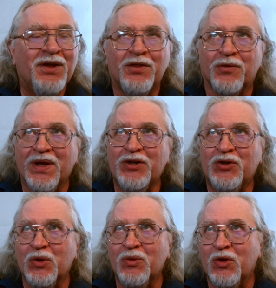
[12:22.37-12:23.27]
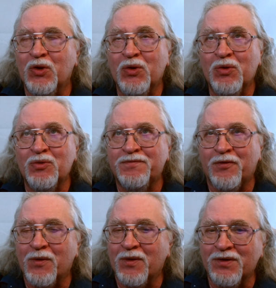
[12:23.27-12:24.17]

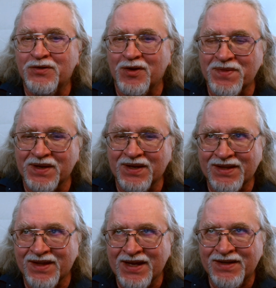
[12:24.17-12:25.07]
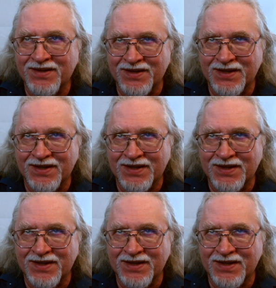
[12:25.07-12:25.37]
3-2-2-4, something like that.